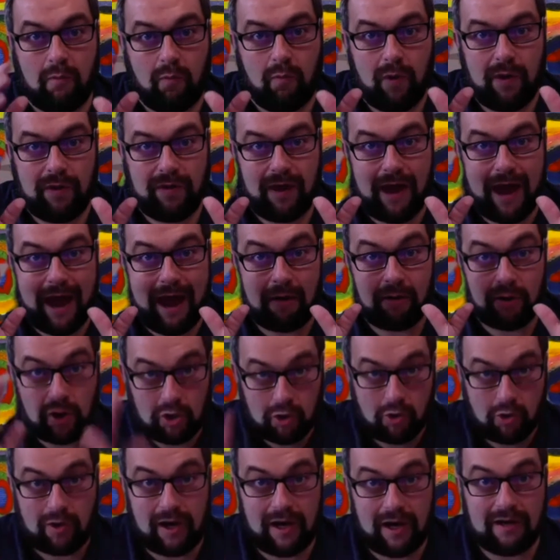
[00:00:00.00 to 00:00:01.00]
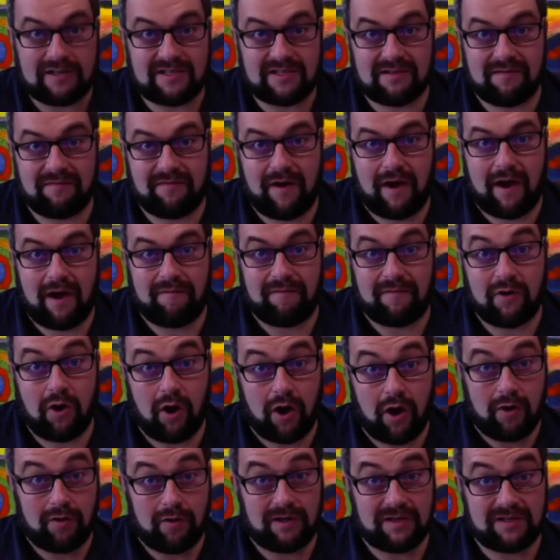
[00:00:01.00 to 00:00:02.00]
how you're going to survive, not
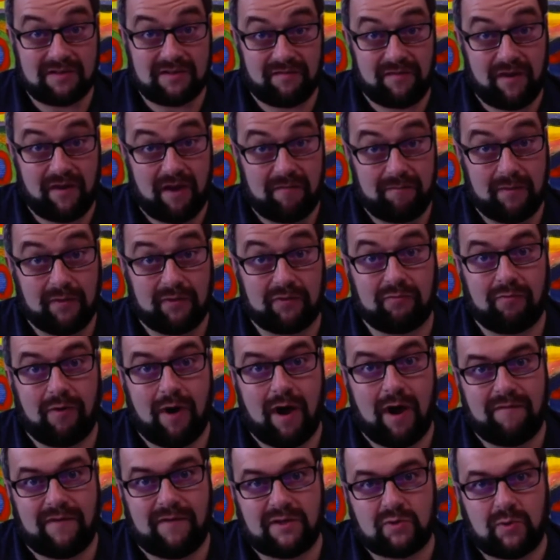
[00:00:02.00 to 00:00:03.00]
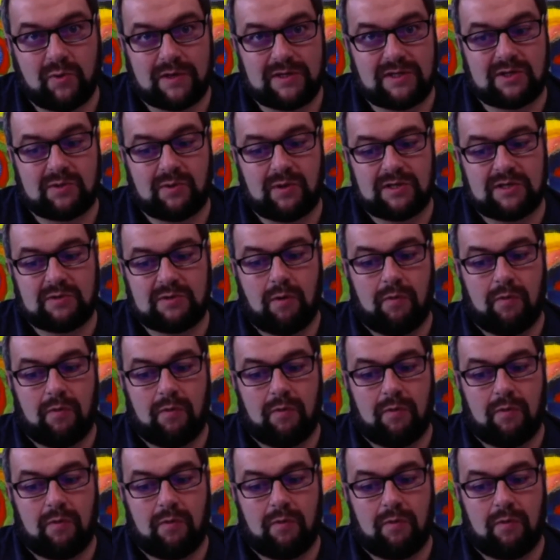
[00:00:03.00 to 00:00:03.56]
only survive, but thrive in 2021.